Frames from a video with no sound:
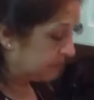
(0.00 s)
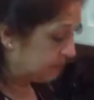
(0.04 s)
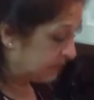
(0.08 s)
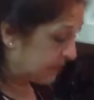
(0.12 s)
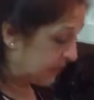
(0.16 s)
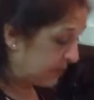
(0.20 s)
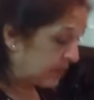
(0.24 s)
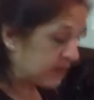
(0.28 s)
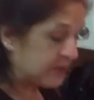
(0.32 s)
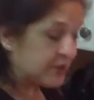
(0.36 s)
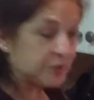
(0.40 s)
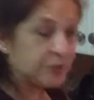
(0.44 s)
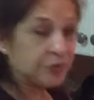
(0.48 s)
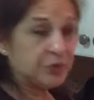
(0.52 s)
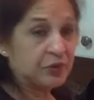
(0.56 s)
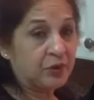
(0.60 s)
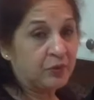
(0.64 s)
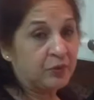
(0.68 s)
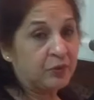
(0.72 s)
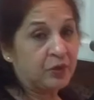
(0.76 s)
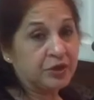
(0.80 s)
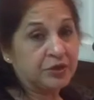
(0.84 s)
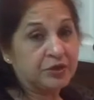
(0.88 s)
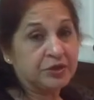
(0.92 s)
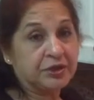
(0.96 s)
tablespoon
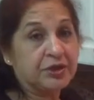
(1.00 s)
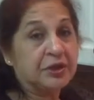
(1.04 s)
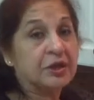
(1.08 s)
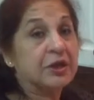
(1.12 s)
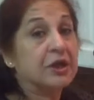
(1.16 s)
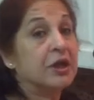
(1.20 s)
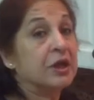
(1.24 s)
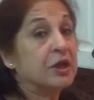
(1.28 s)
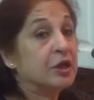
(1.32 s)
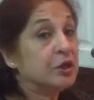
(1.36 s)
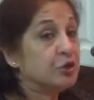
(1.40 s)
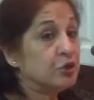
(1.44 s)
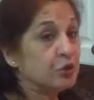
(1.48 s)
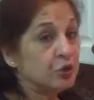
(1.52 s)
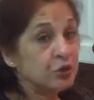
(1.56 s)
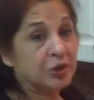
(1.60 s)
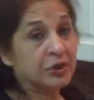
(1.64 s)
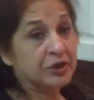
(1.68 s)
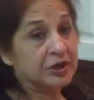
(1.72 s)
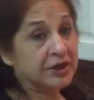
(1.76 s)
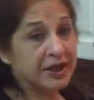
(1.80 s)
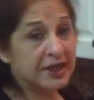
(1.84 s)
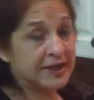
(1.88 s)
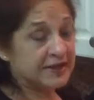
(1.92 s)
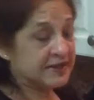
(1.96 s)
of water, do
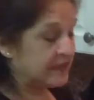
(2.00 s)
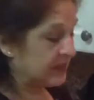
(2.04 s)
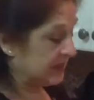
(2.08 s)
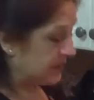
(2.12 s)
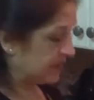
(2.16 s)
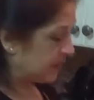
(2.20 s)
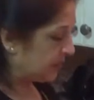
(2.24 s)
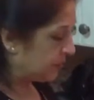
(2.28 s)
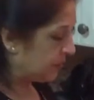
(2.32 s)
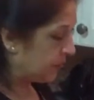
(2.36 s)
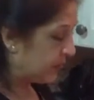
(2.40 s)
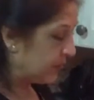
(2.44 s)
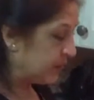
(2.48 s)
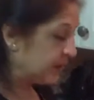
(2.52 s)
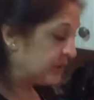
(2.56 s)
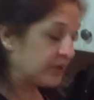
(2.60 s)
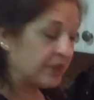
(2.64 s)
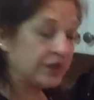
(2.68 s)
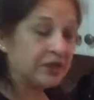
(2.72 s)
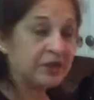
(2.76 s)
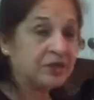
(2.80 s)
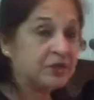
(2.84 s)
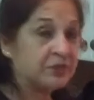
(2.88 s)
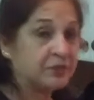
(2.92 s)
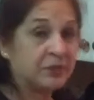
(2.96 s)
not hesitate, because
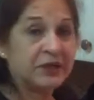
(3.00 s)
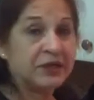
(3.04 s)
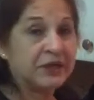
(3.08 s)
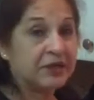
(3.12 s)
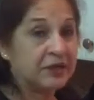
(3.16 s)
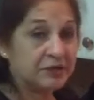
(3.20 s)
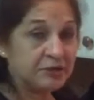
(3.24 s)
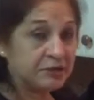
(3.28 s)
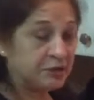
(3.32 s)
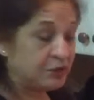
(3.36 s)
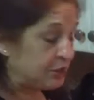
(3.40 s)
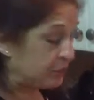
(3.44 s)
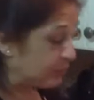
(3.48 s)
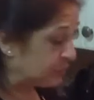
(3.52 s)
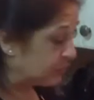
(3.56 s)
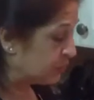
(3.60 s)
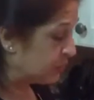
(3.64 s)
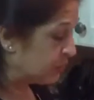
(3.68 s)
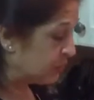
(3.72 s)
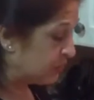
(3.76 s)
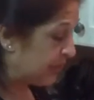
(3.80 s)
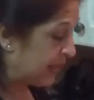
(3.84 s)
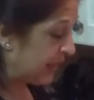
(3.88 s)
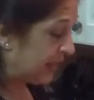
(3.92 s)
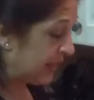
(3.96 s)
it will continue to
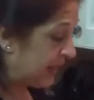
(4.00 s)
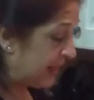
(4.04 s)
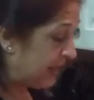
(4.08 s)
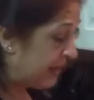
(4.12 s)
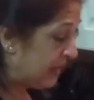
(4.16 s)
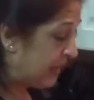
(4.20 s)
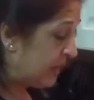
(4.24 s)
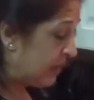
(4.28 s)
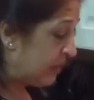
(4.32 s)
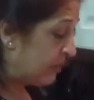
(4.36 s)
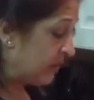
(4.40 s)
dry,